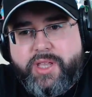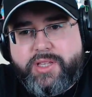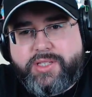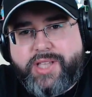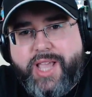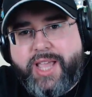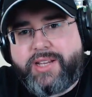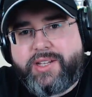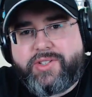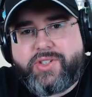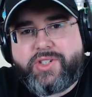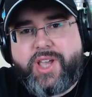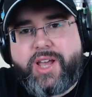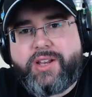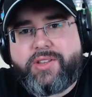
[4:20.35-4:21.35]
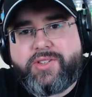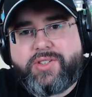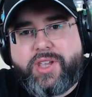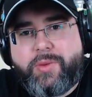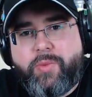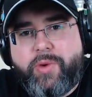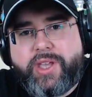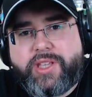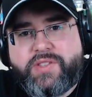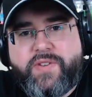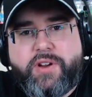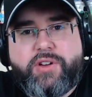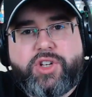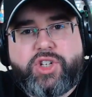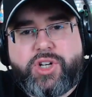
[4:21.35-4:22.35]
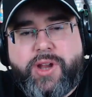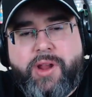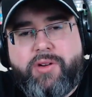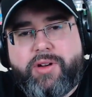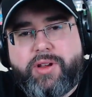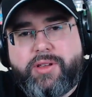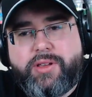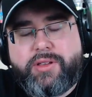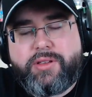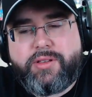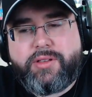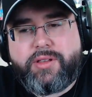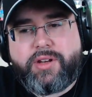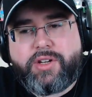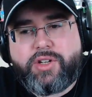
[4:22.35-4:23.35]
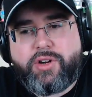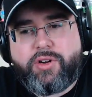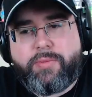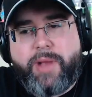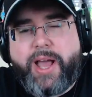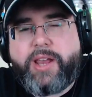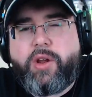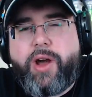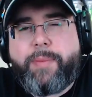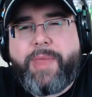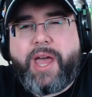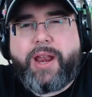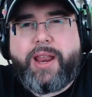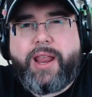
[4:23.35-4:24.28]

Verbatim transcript: dankness is kind of the same way. It's very generic in a term. I don't. I'm not.